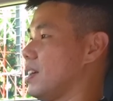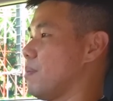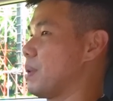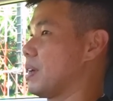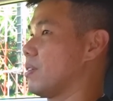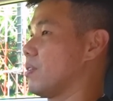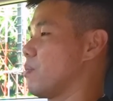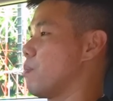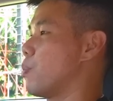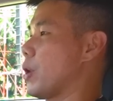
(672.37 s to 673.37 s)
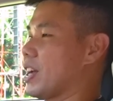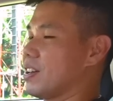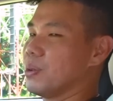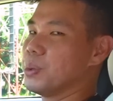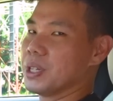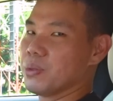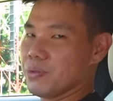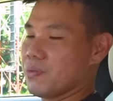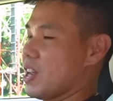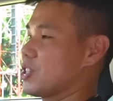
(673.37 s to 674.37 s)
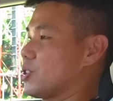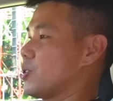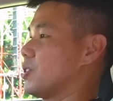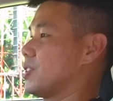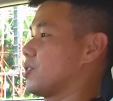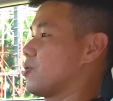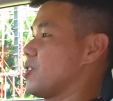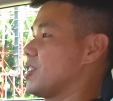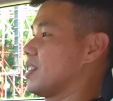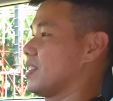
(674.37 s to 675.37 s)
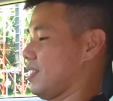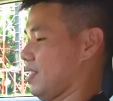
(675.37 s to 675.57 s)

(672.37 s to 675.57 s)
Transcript: A big brake word will flash across the screen,